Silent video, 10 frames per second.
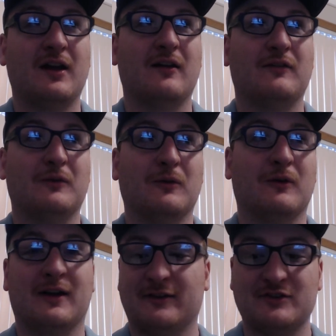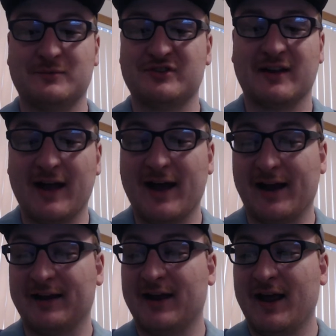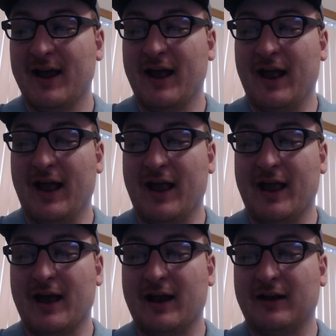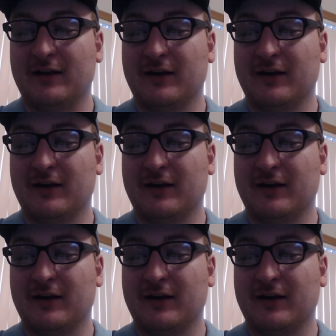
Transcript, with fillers: for an Egyptian god. And